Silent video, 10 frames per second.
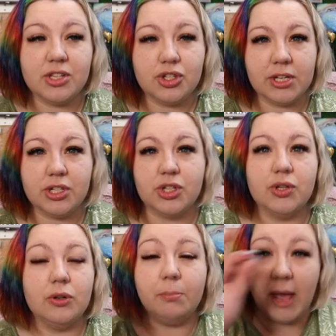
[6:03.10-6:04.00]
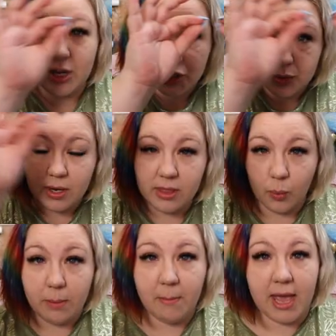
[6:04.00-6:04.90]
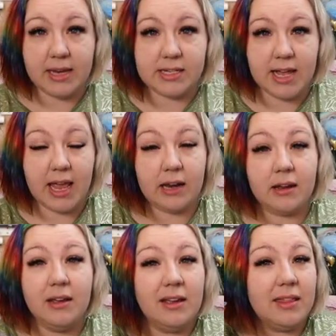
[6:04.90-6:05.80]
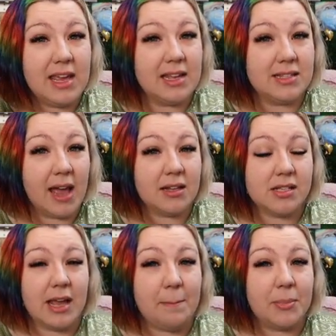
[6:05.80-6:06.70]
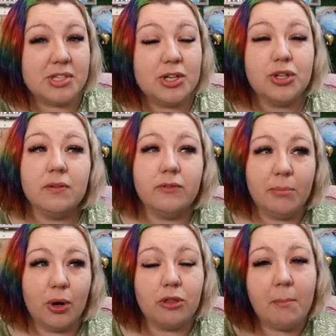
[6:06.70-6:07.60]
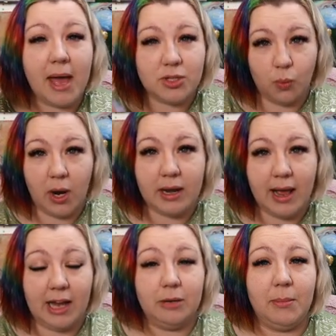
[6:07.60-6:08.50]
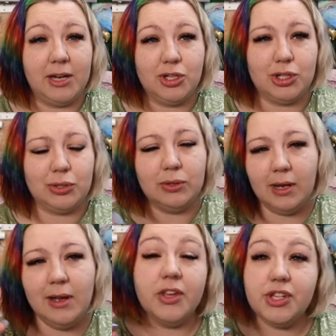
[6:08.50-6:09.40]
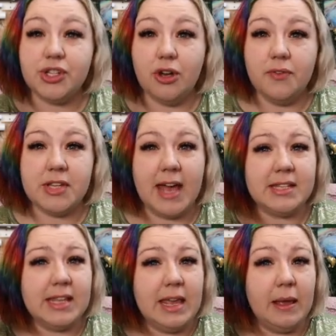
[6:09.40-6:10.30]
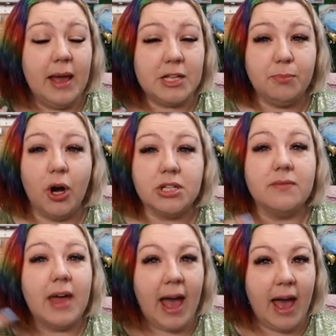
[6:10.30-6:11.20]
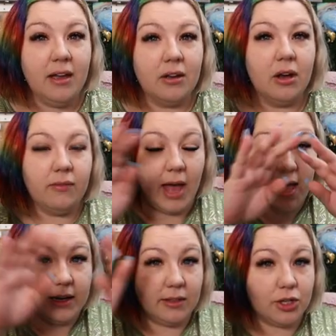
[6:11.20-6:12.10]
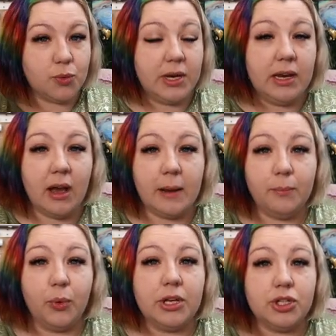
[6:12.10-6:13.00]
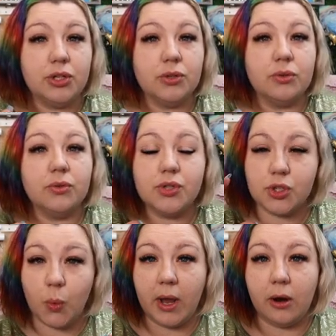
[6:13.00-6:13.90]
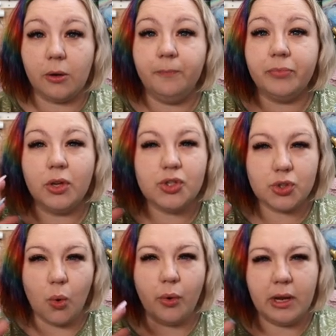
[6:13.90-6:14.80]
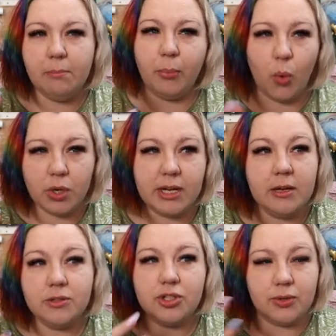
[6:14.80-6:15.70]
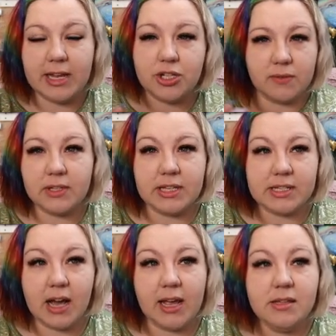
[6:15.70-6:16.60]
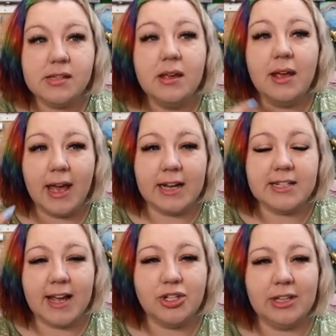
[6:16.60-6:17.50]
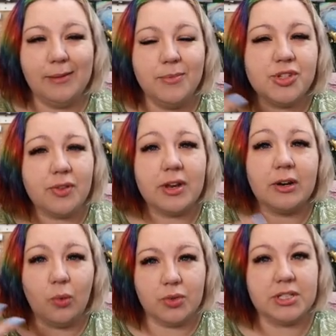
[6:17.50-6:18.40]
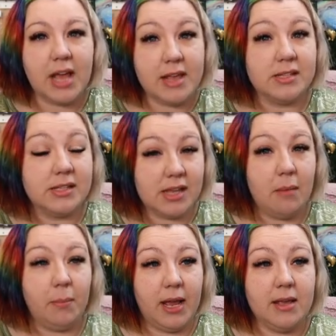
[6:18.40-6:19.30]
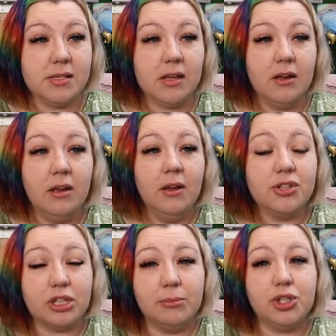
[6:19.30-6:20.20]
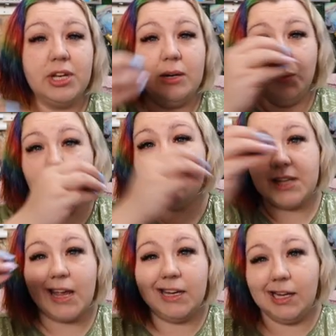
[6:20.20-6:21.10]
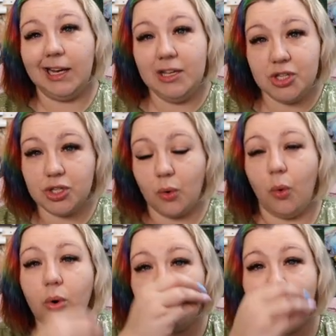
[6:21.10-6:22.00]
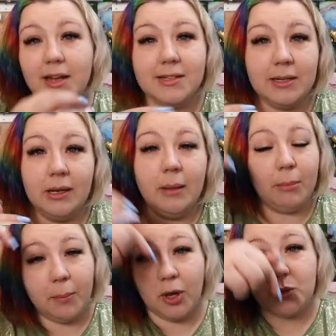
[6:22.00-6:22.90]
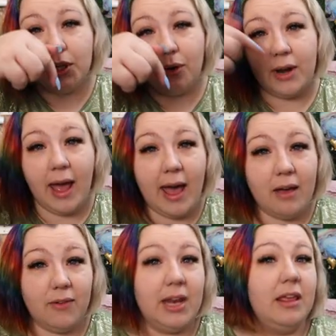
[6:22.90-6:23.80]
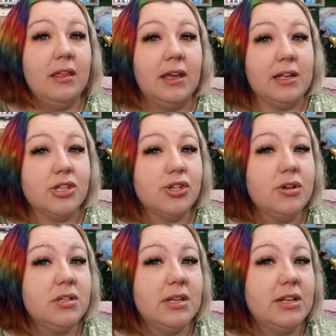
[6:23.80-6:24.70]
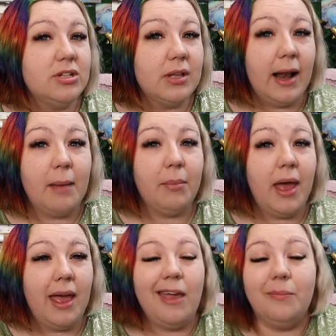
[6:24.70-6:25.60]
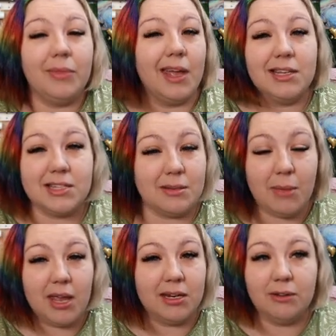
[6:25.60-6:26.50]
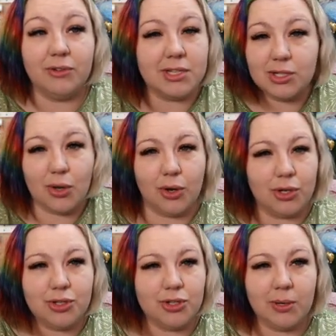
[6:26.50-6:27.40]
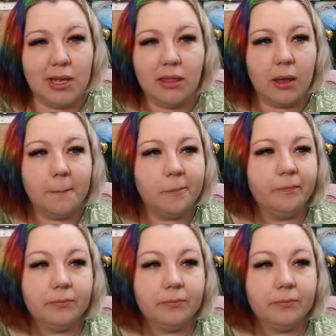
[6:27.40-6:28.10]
is just to make sure that we maintain the exact same position for both mat 1 and mat 2. This serves as the as part of the hack of adding the 29.2 square scoring border to each of the designs and attaching them so that it all stays in the same place. So the machine will technically score that, but because we don't have anything inserted into the clamp A, it doesn't make a difference. It's not going to do anything.